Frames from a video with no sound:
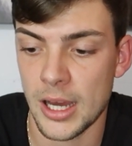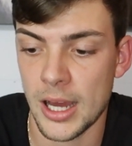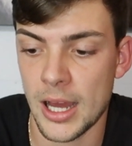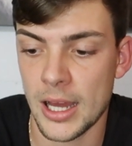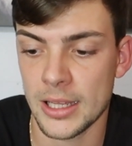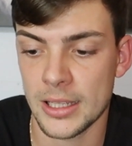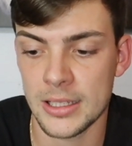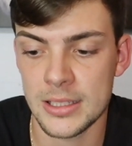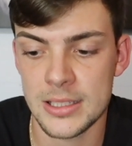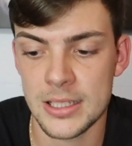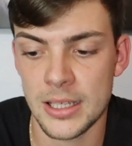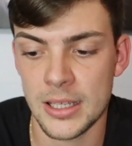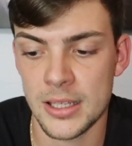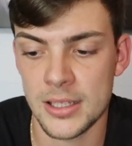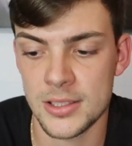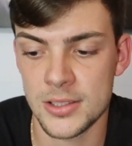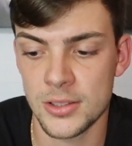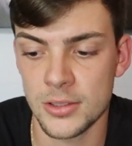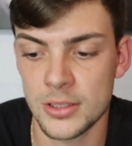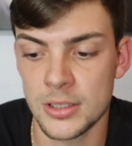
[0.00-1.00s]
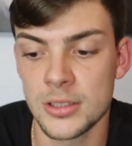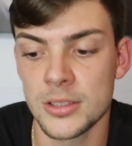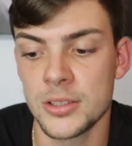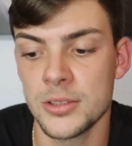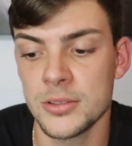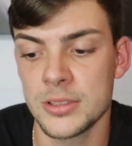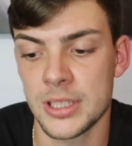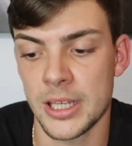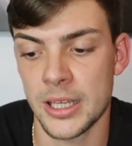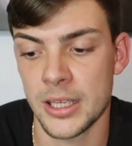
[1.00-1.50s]
I can say it's good till
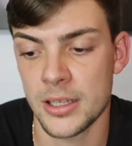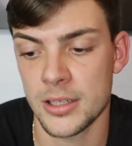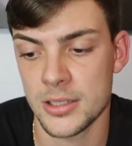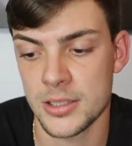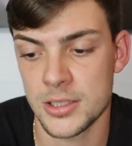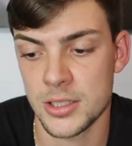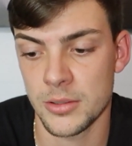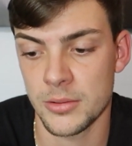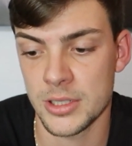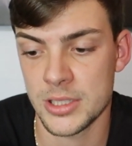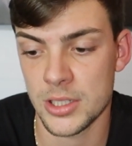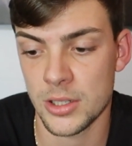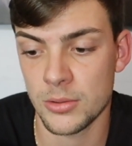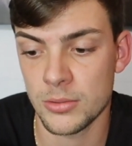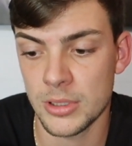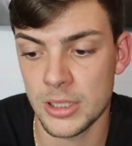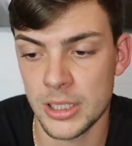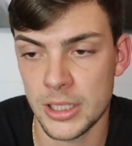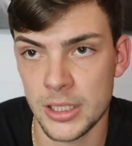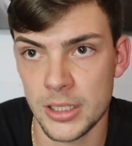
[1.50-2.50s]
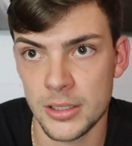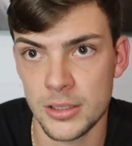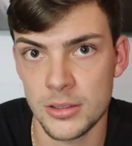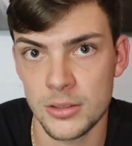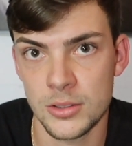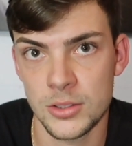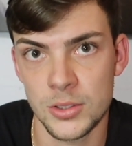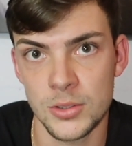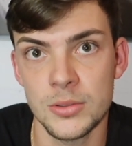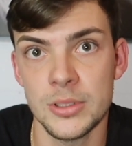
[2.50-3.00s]
Tuesday, so it's only
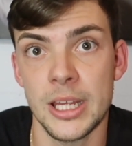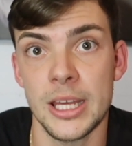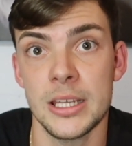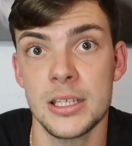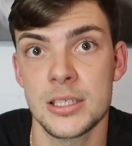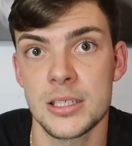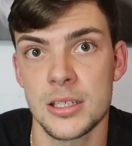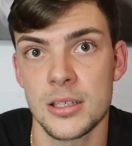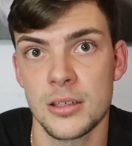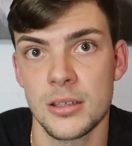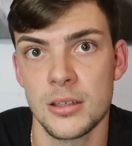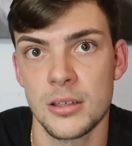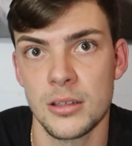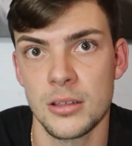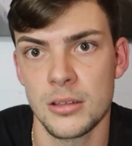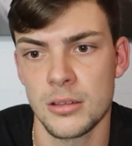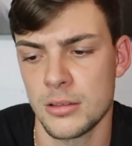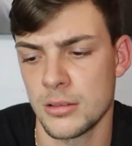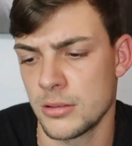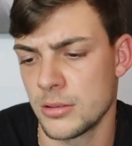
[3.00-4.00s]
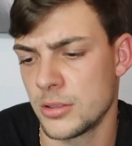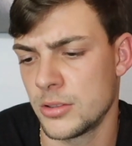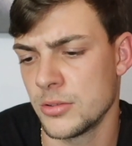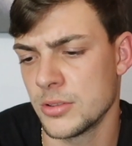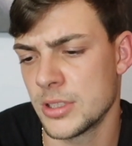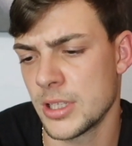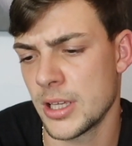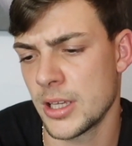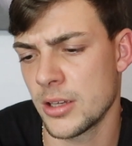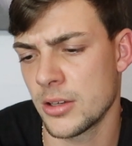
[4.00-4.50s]
2 days.
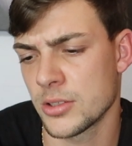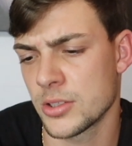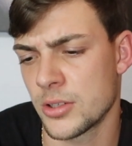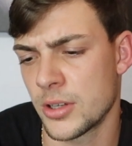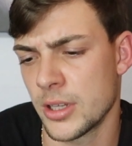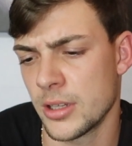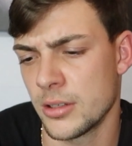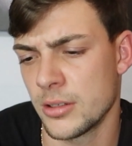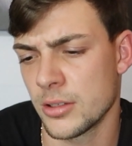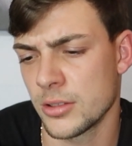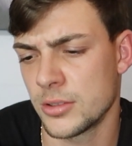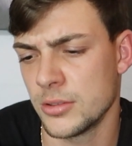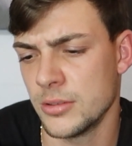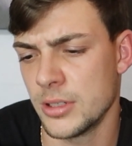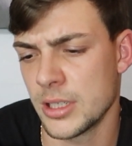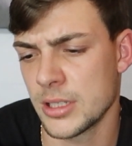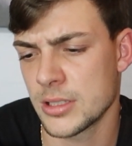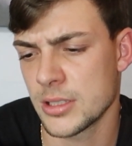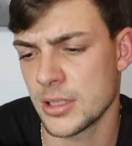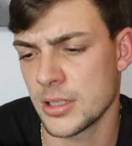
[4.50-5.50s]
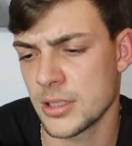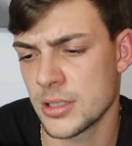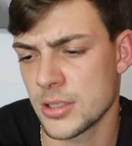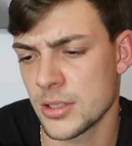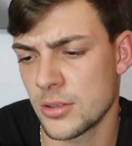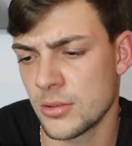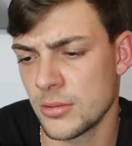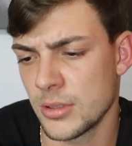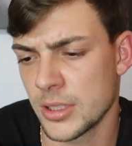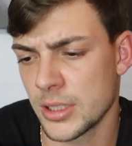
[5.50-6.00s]
Tuesday, oh sorry, not 2 days, it's
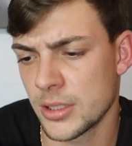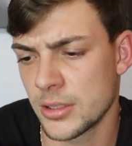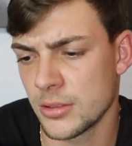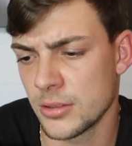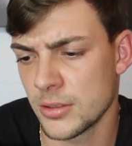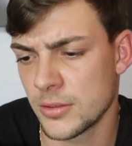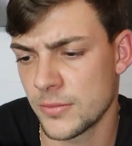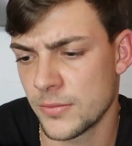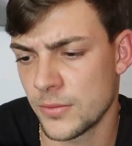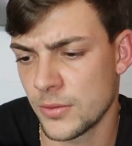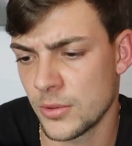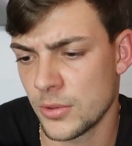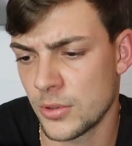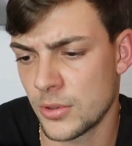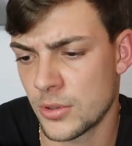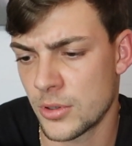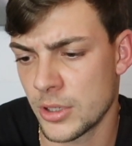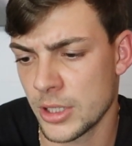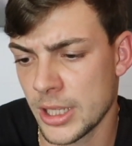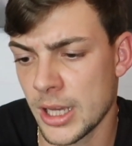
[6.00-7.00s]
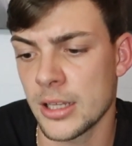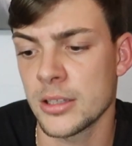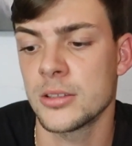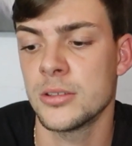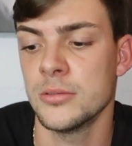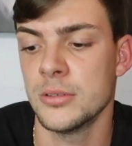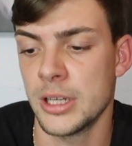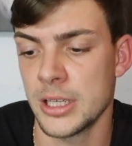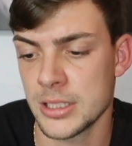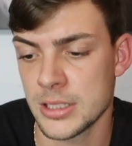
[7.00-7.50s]
only good for, yeah,
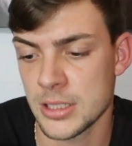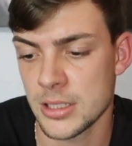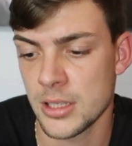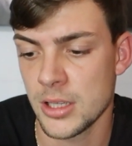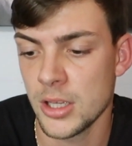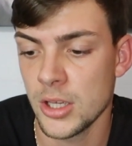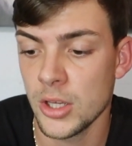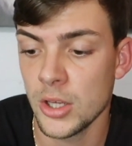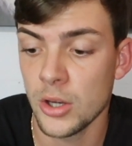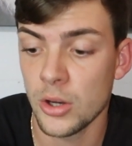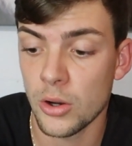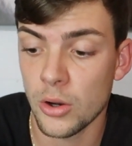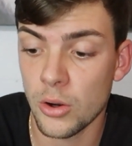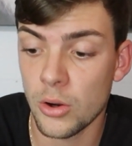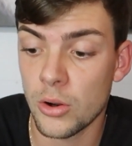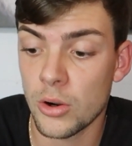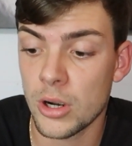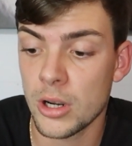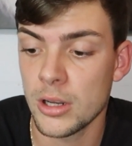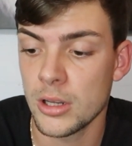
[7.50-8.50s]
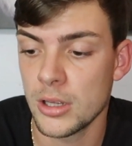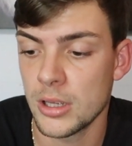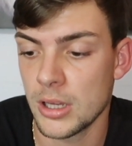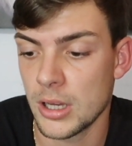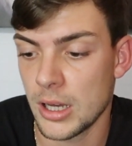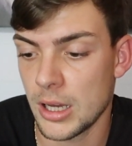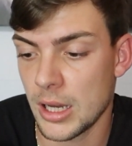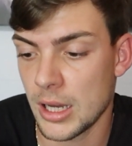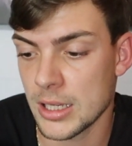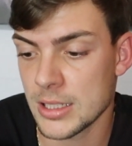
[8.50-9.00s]
2 days. Or
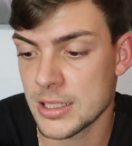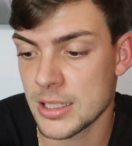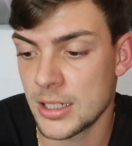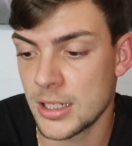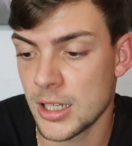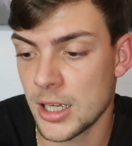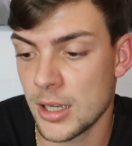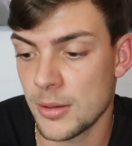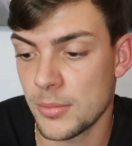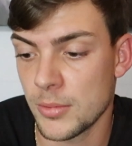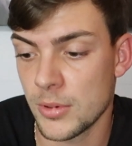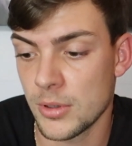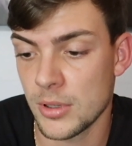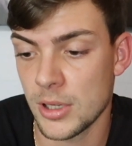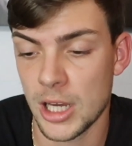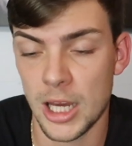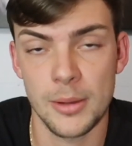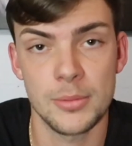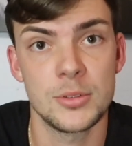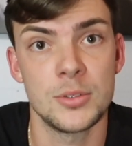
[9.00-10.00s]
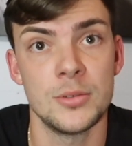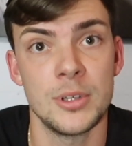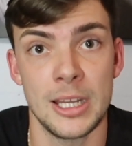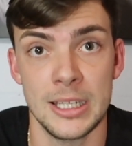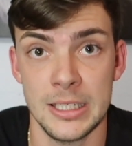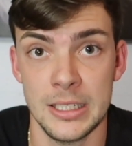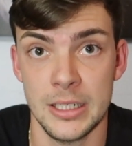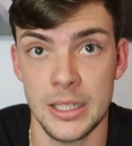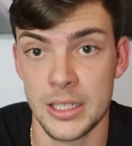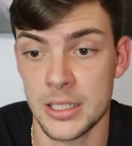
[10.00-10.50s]
I set it up to
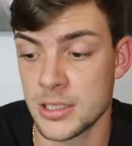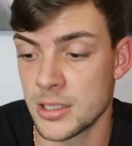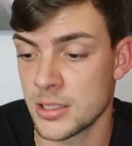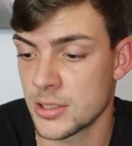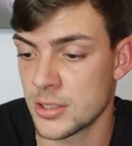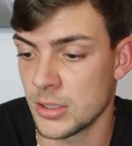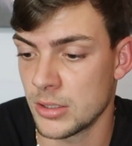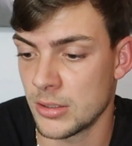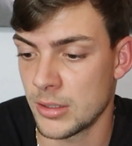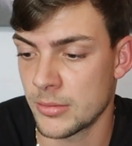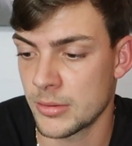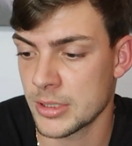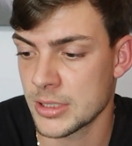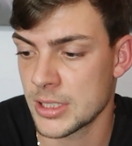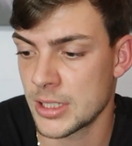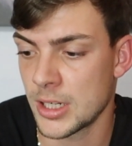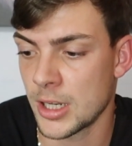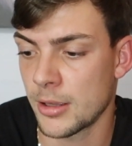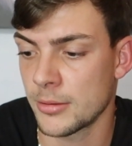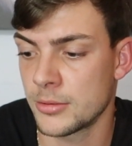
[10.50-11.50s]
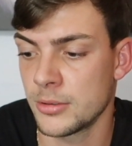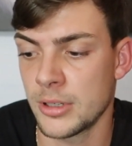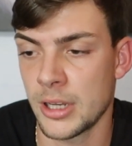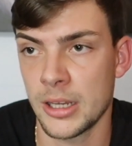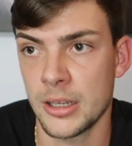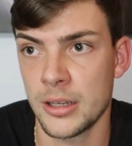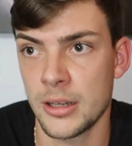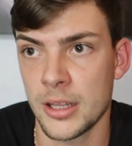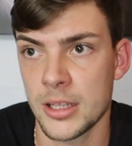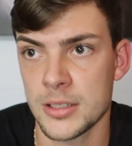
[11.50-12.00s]
90 days. So I want to set it up to
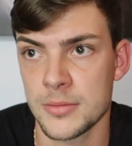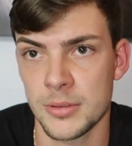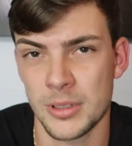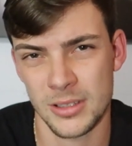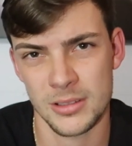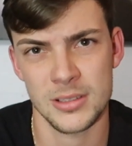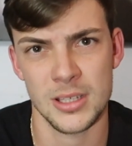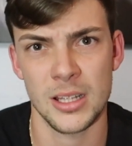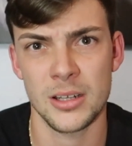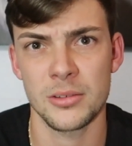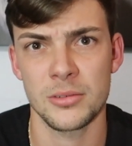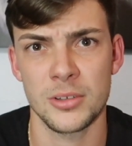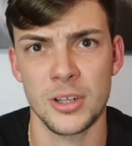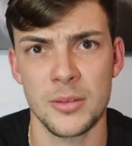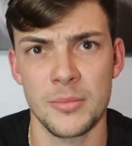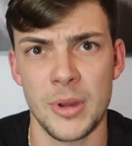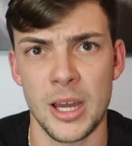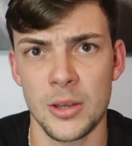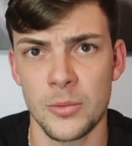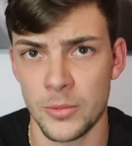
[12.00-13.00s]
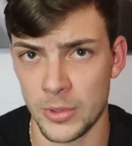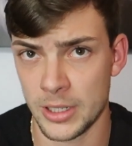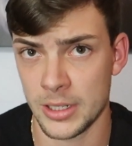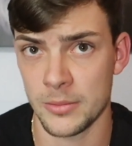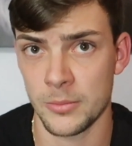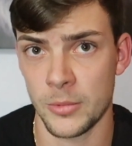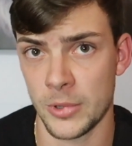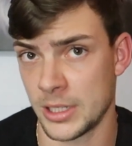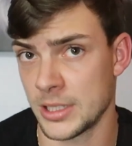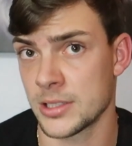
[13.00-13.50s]
90 days because I don't really mind
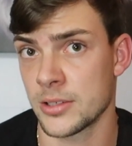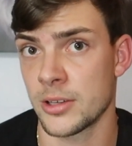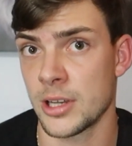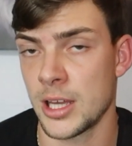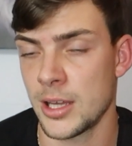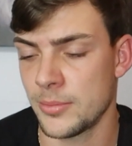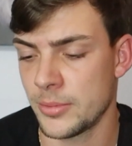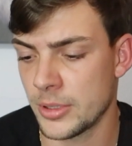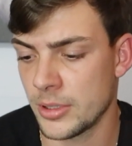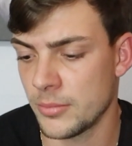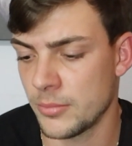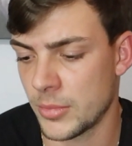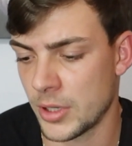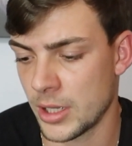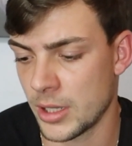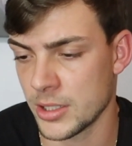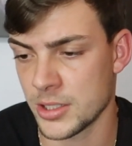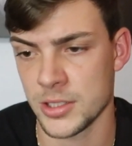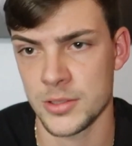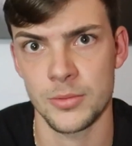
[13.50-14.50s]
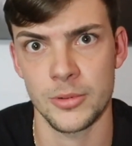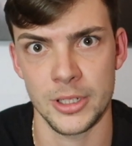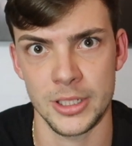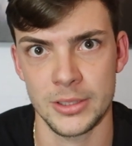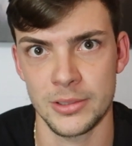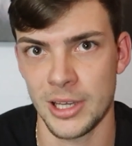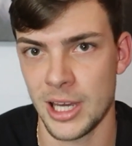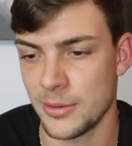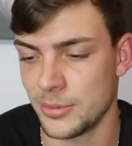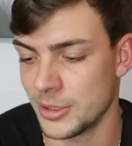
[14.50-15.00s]
when it's gonna happen, but I just want it
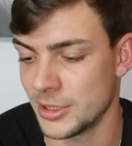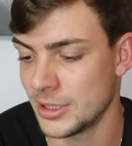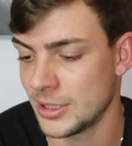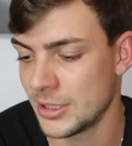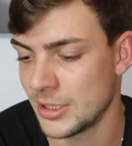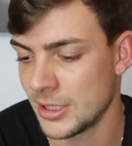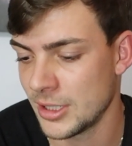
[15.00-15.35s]
to happen.